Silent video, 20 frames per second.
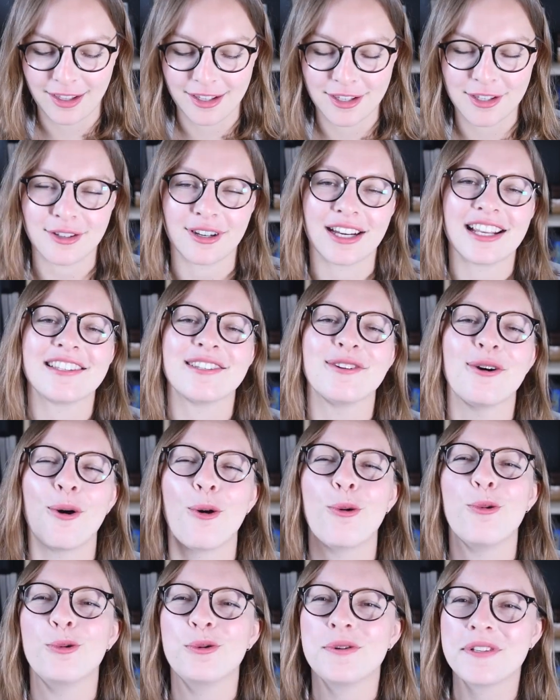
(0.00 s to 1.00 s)
Sorry, it's not
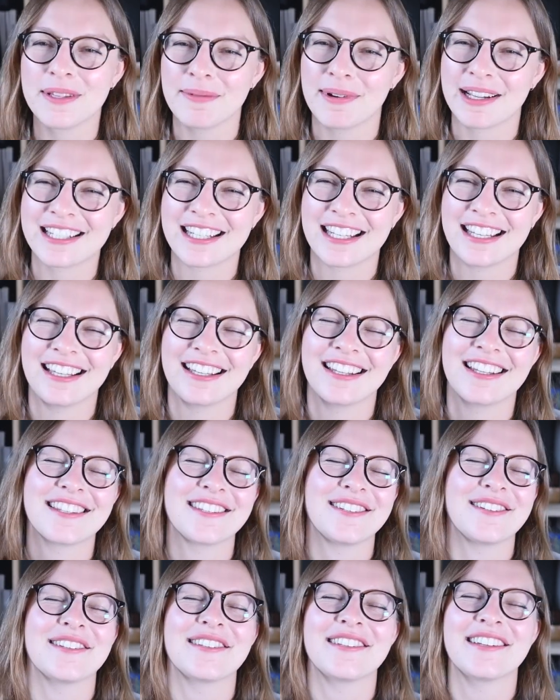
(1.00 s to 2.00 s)
all smutty.
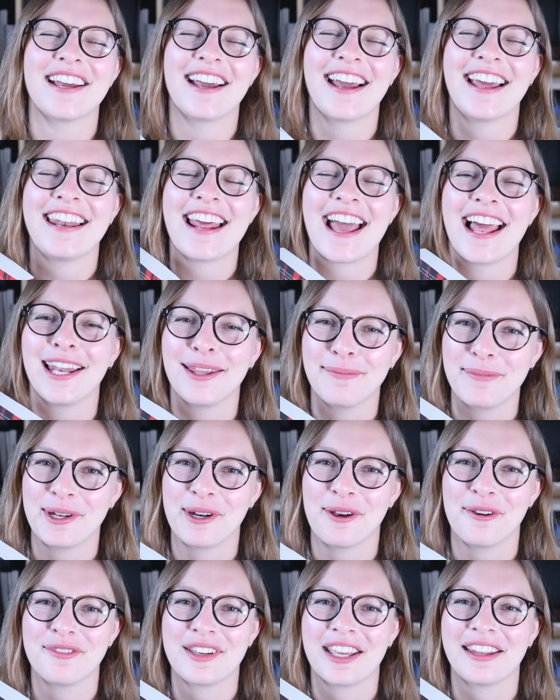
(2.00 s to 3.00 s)
It's just an element
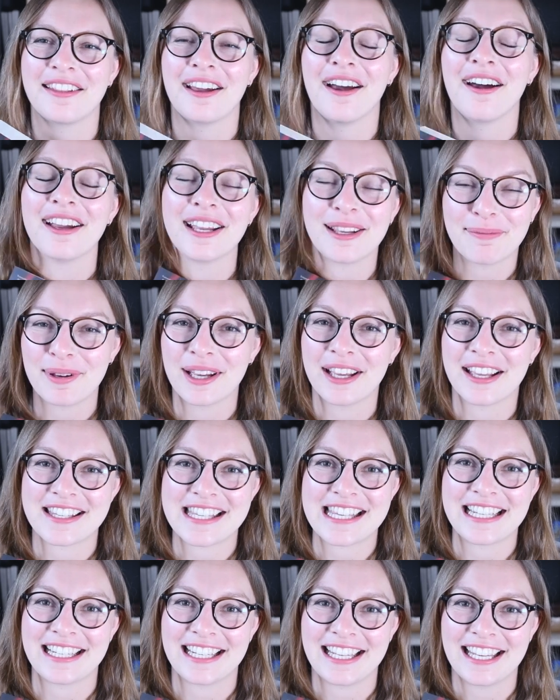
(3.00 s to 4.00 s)
of it that I
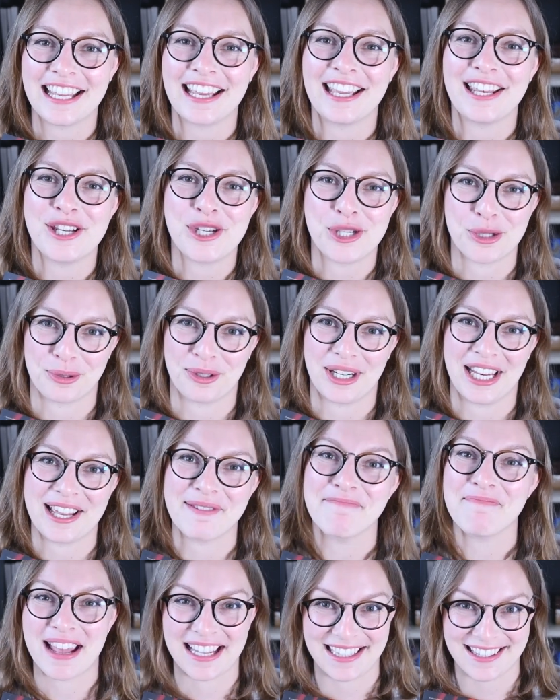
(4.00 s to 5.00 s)
personally enjoy
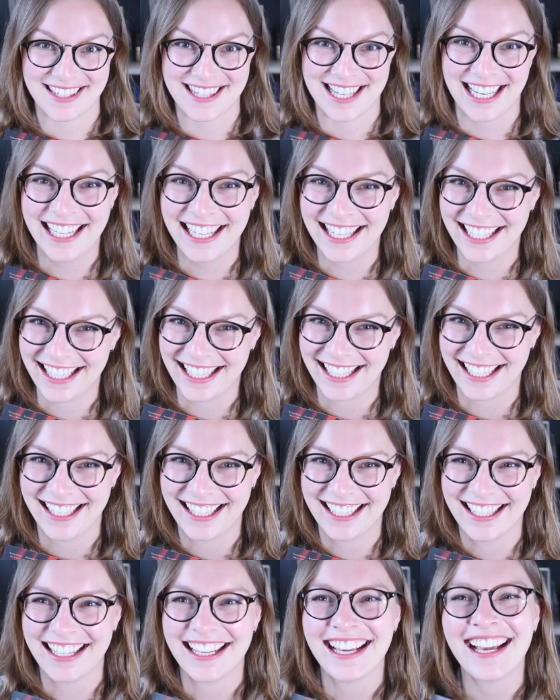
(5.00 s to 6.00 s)
immensely.
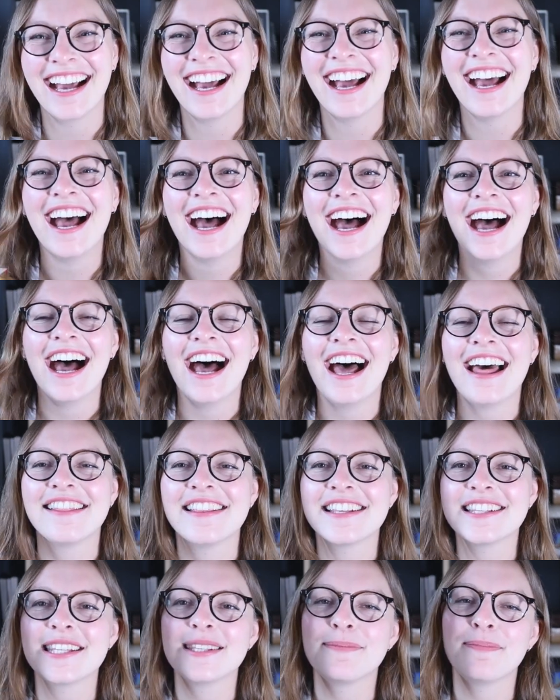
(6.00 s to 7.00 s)

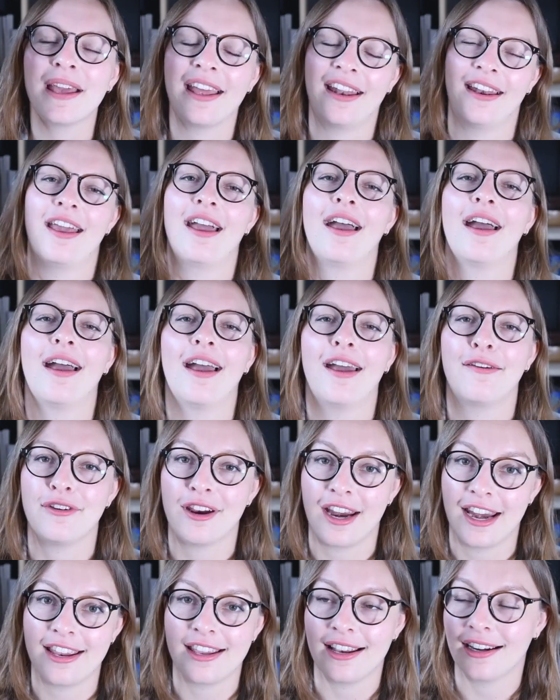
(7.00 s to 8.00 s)
This has been a
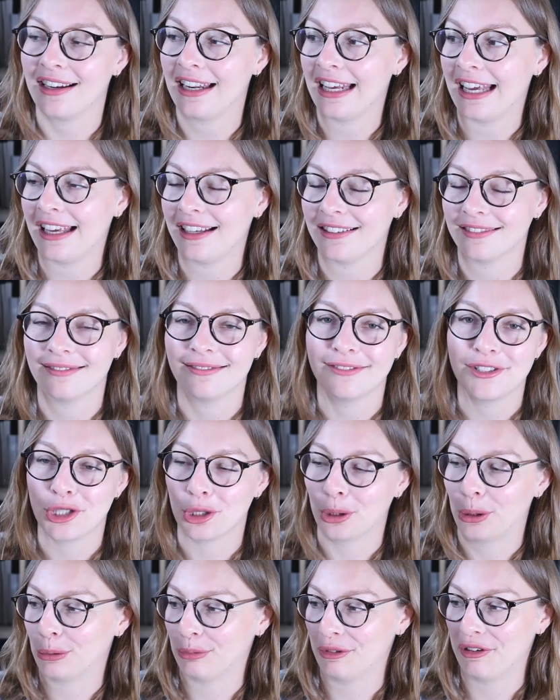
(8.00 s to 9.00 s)
very giggly
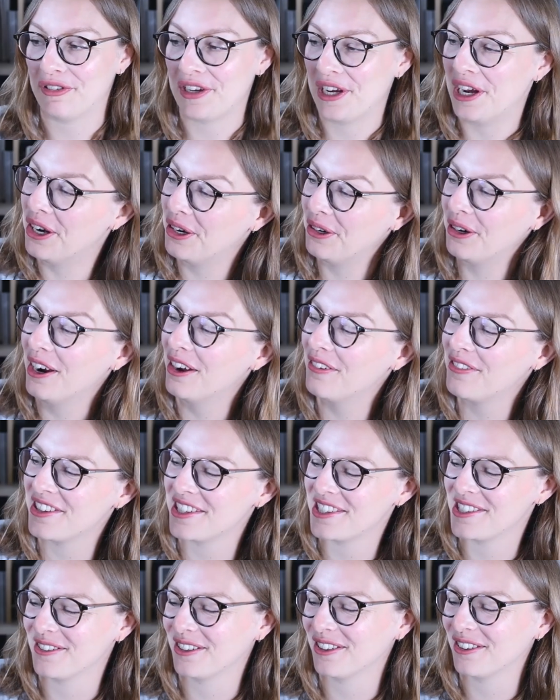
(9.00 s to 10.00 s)
short review of The
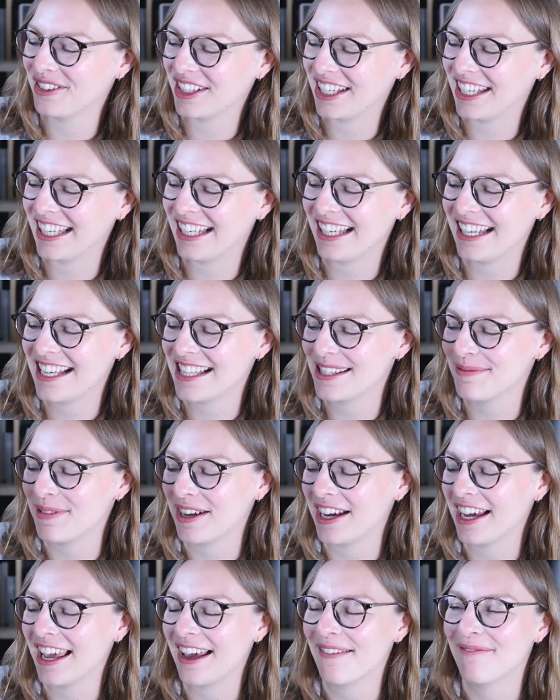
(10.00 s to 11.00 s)
Song of Achilles
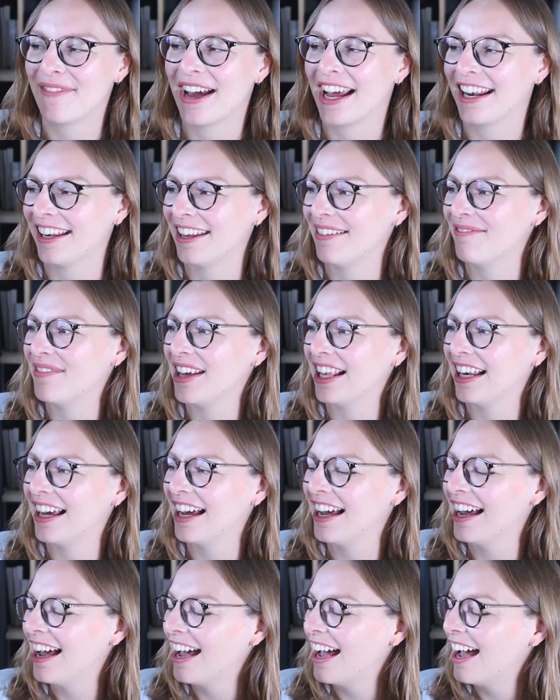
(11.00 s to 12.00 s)
by Madeline
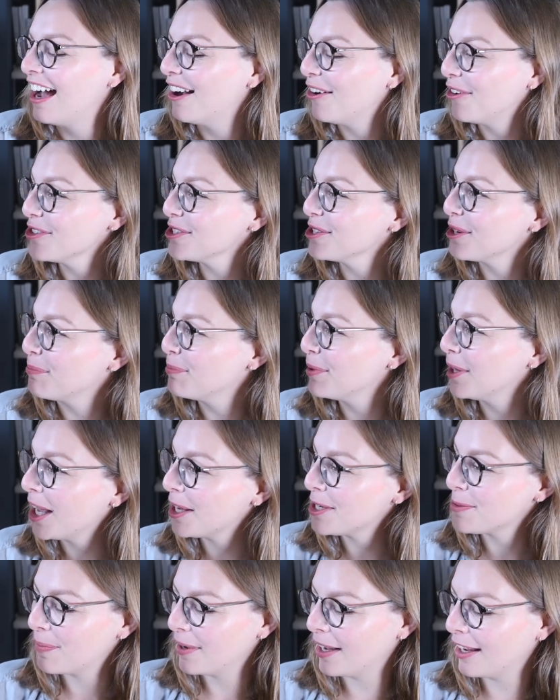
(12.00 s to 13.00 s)
Miller. Also
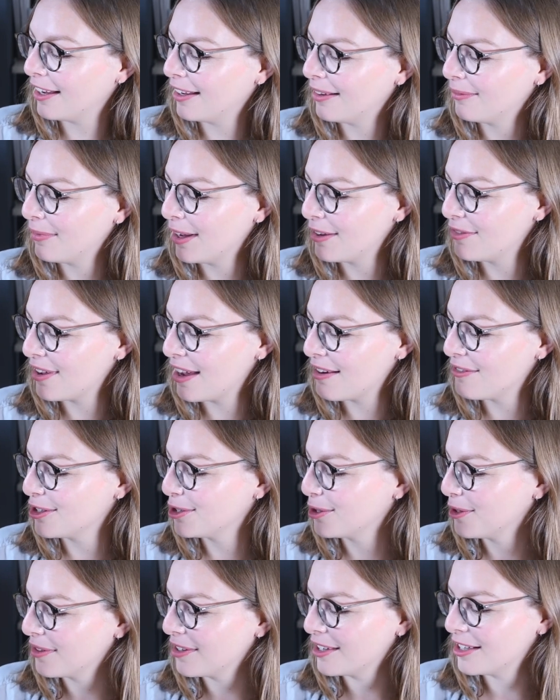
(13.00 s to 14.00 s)
blurred by my favourite
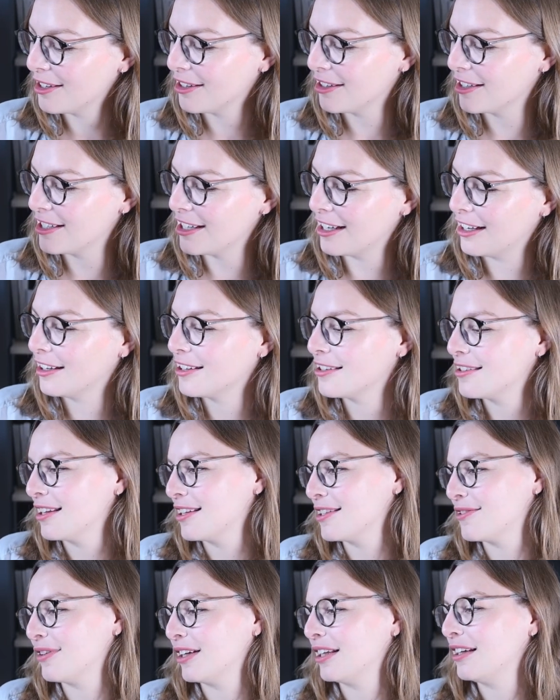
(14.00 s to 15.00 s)
author, Donna Tartt, so
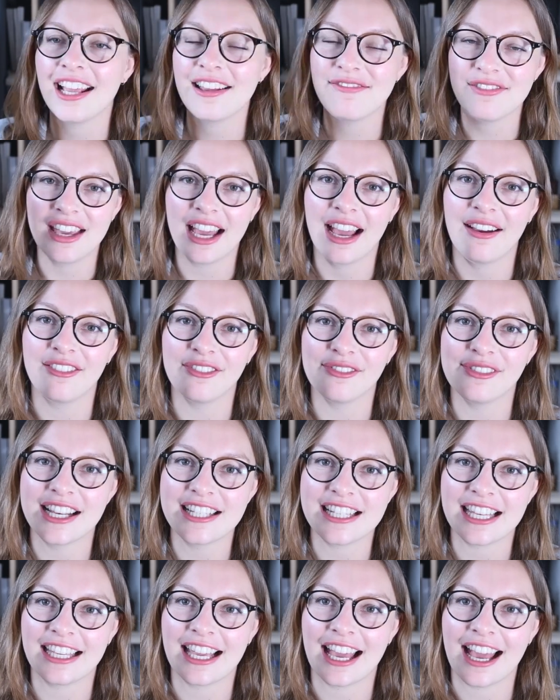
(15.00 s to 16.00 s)
that's fun. If you haven't
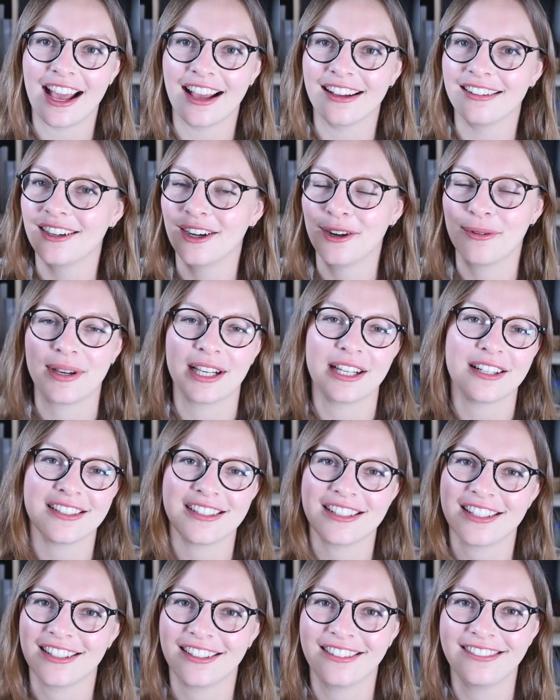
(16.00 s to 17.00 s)
read it yet, oh my
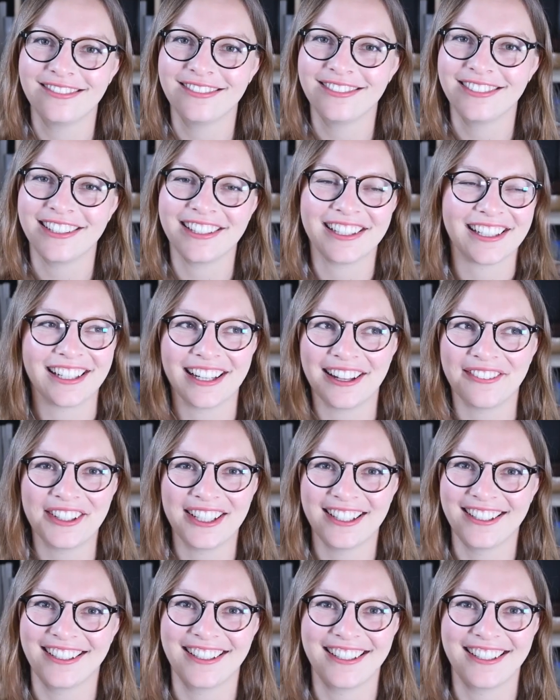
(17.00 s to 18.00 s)
god, do. You're gonna love it.